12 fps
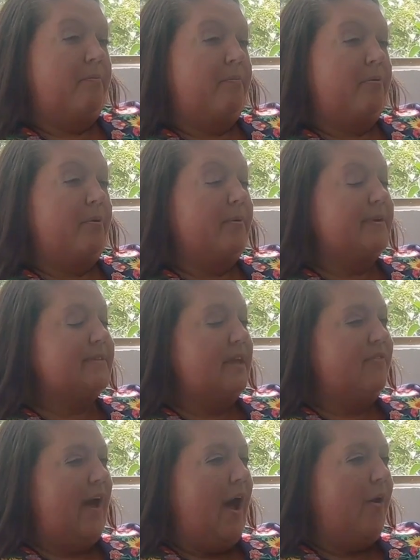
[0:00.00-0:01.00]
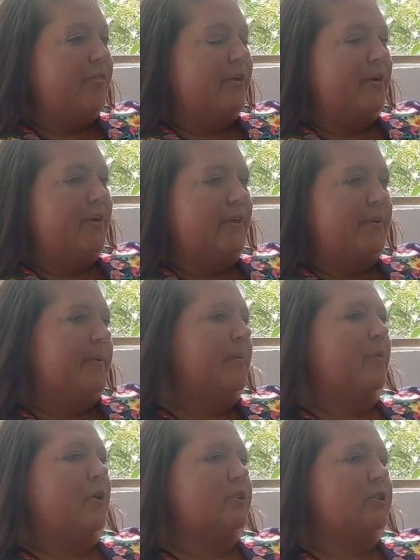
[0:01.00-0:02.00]
put myself out there a little bit
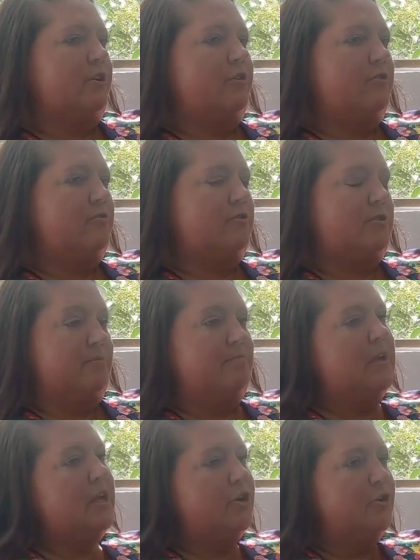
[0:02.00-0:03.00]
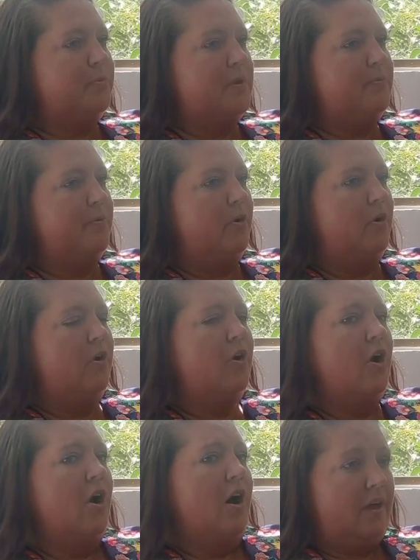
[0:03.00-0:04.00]
more to meet new
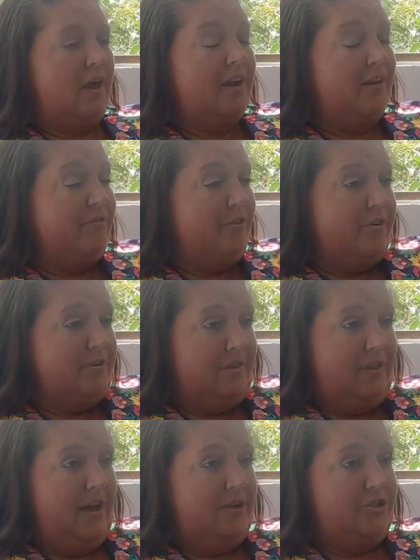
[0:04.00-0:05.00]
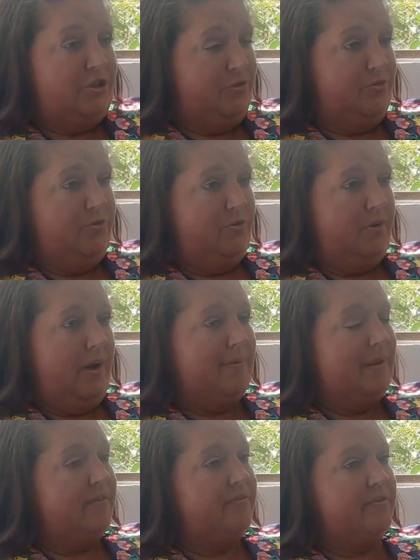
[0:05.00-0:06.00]
people. And I've learned a lot too. I
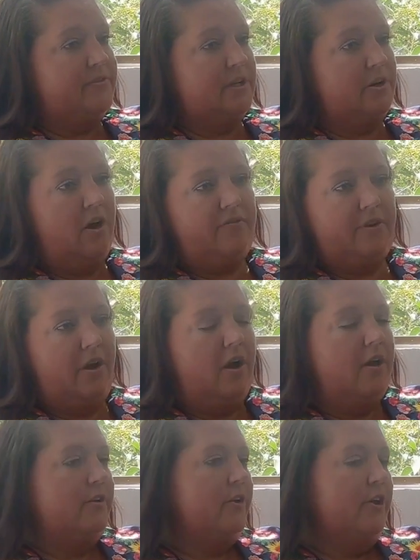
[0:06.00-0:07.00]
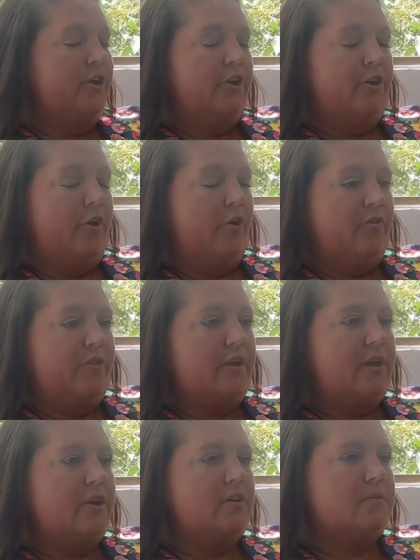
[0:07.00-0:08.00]
mean, I've lived here off and on, over the
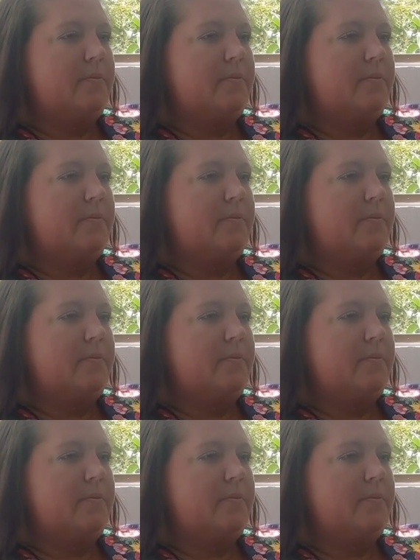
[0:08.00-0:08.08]
years,